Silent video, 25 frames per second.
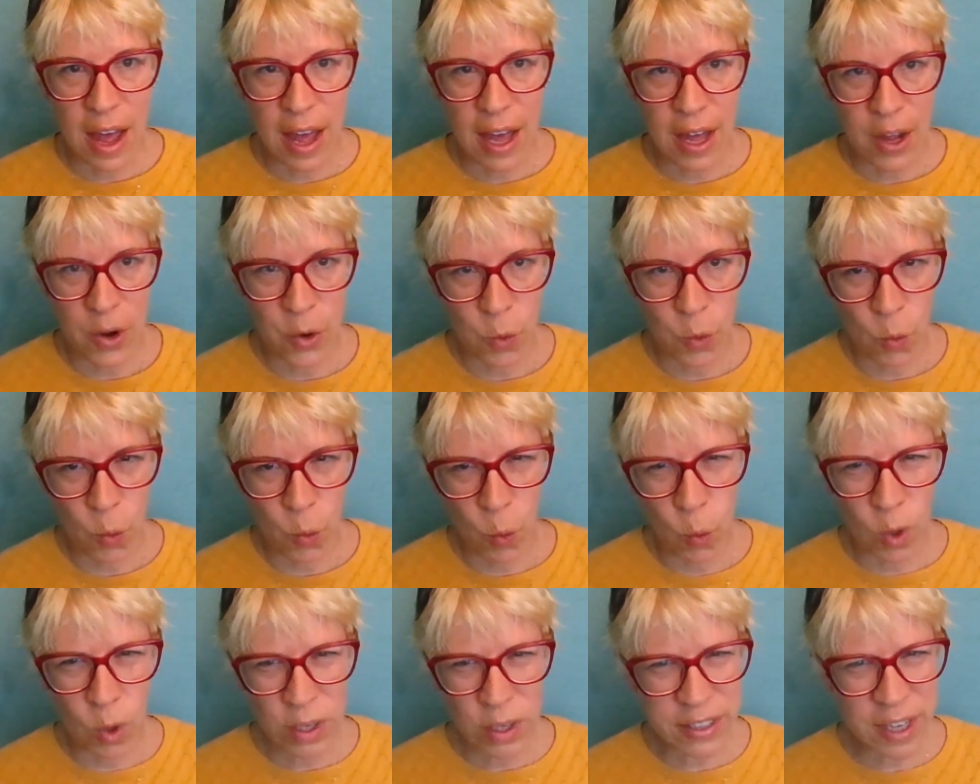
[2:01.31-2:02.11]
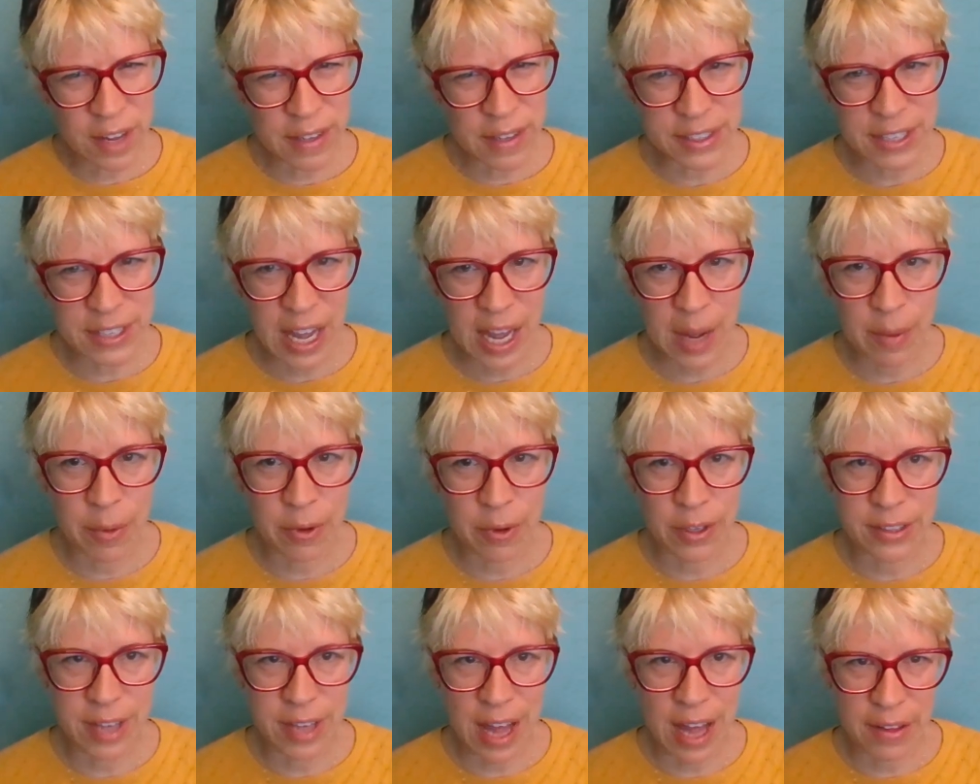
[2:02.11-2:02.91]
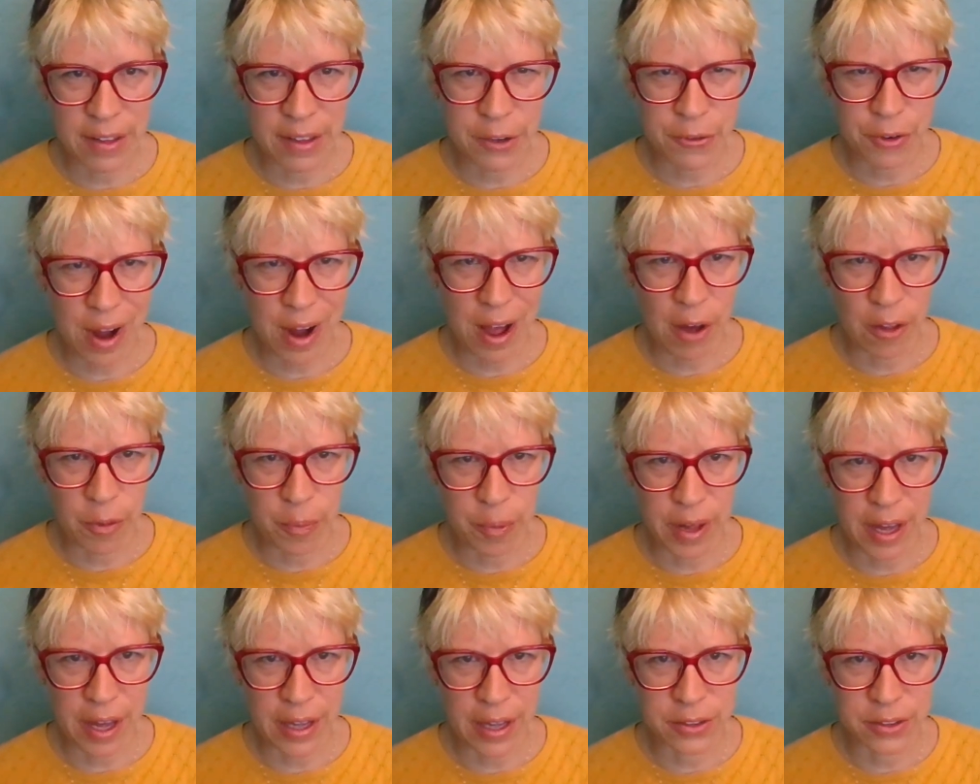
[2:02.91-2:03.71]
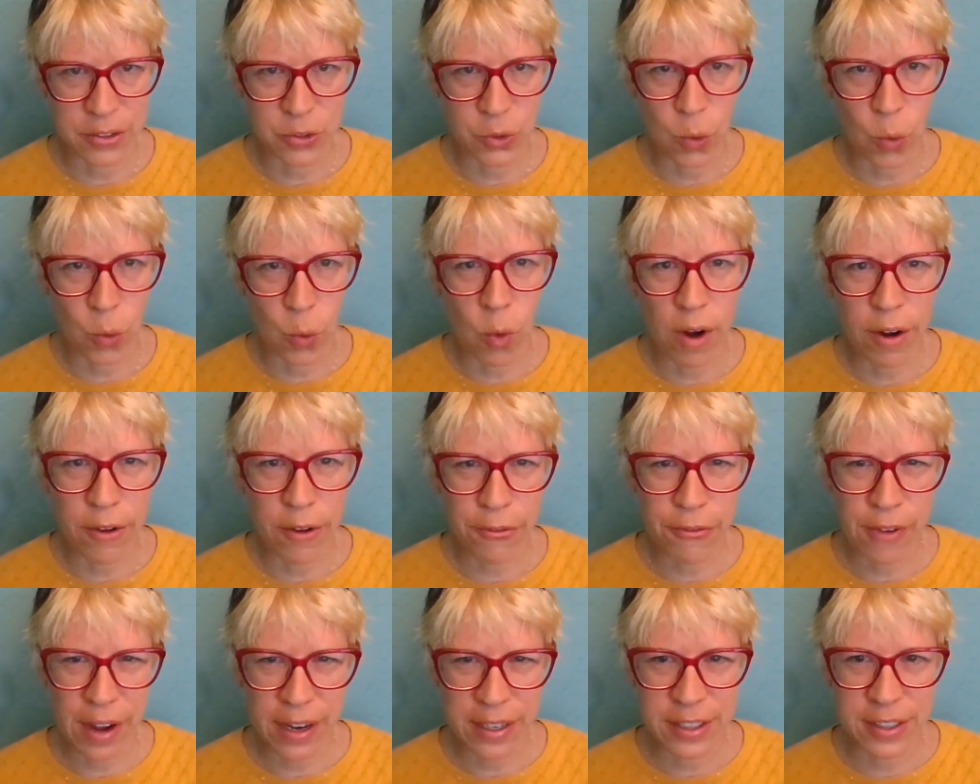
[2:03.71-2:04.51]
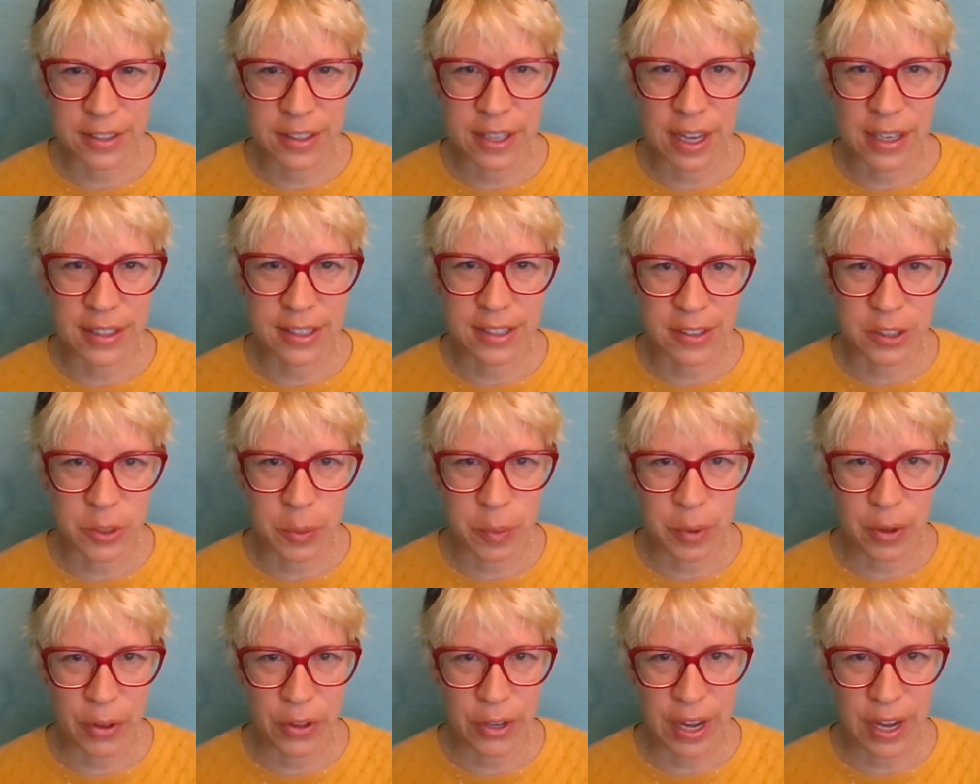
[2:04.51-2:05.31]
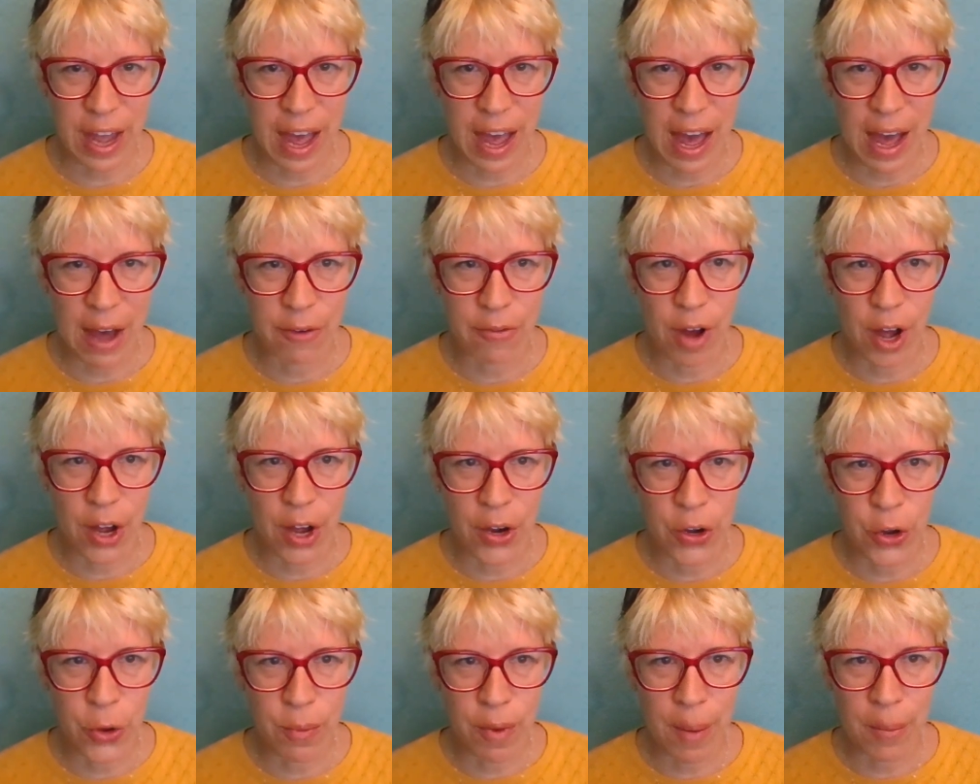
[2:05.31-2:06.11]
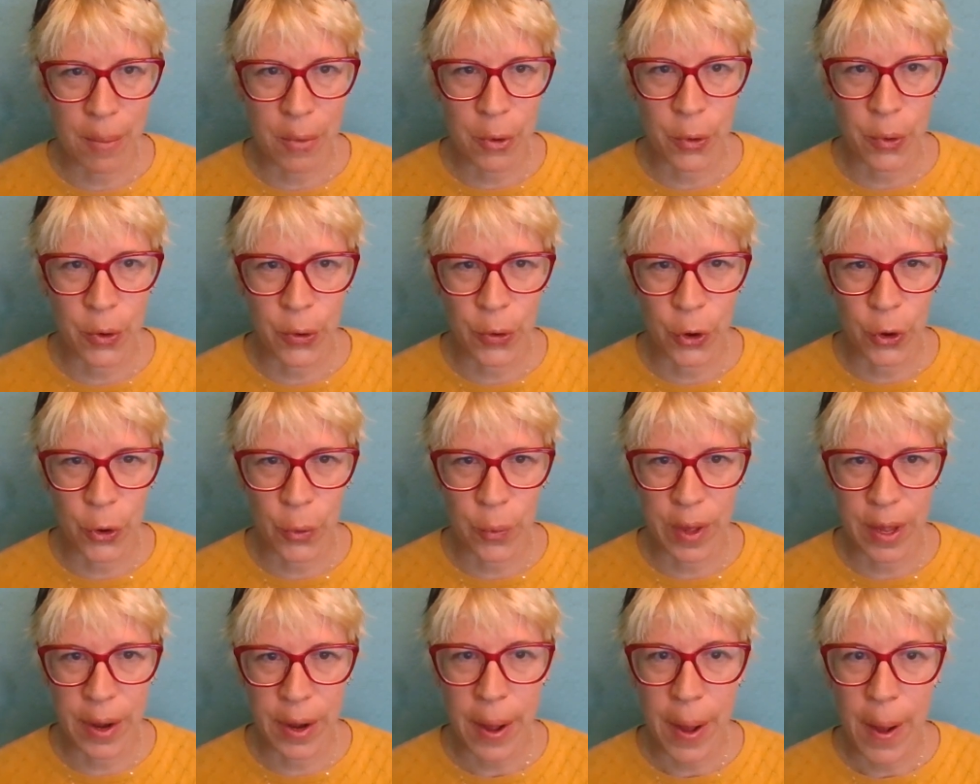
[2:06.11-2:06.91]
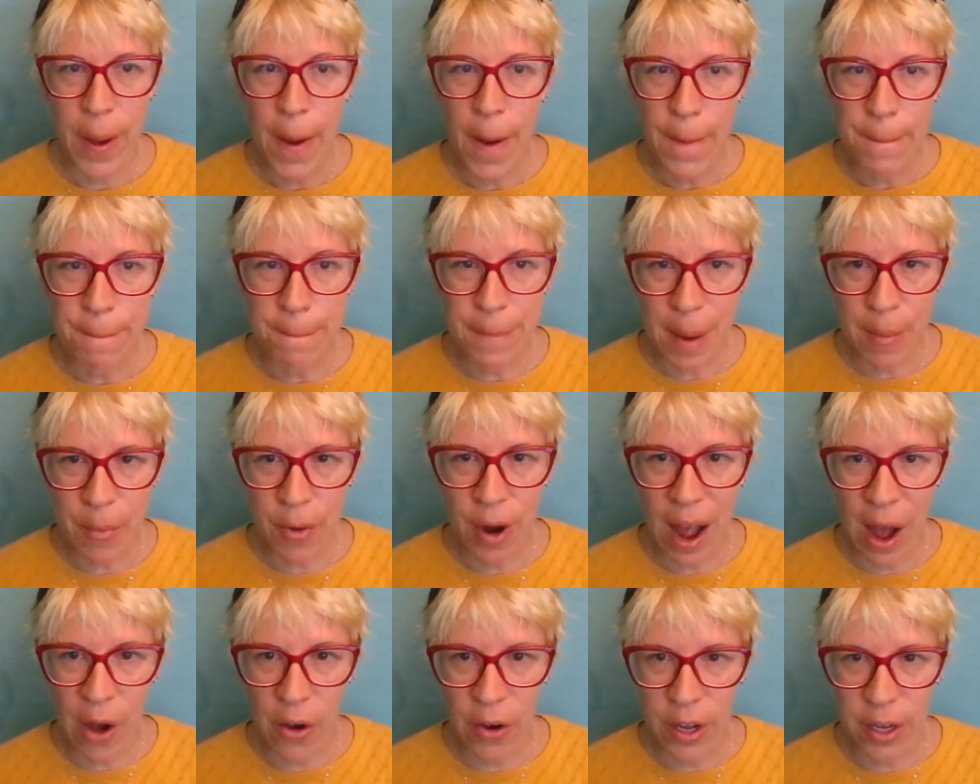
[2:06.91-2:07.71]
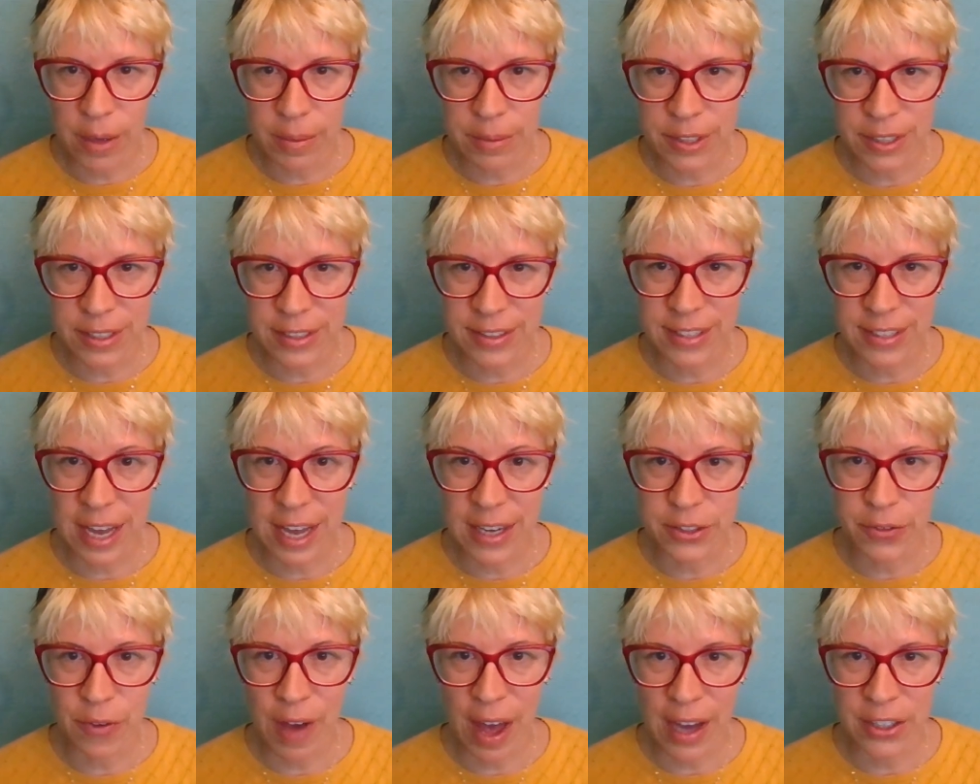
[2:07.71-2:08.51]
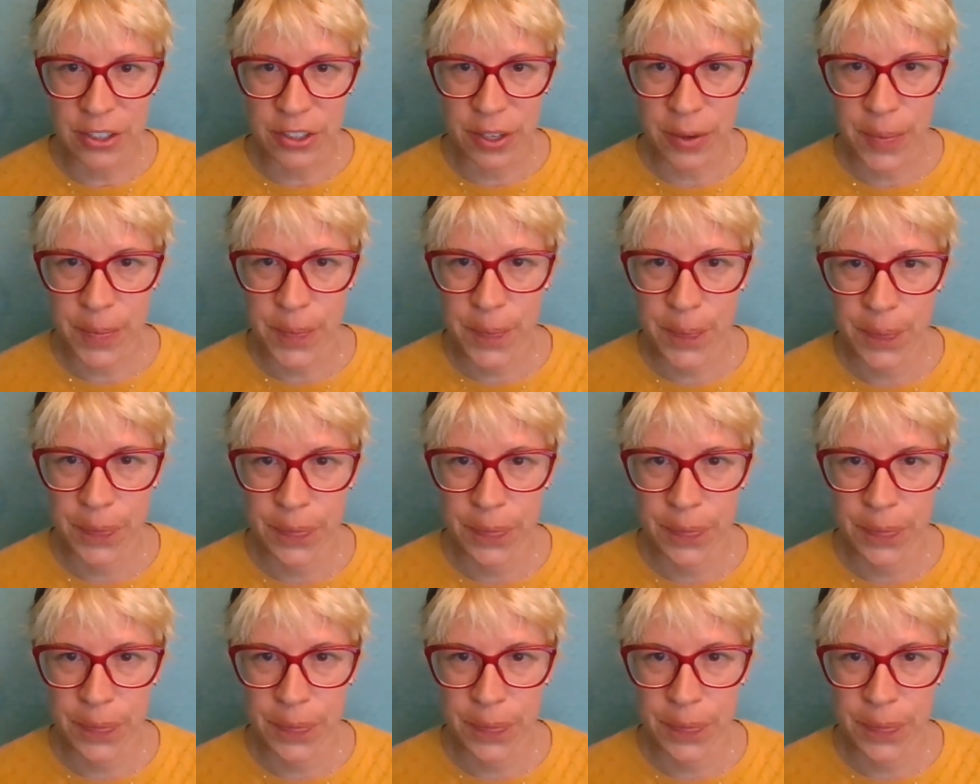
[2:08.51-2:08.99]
And what's on the table exactly for health plans? What effect does accessibility have on new member recruitment, member outcomes, and satisfaction?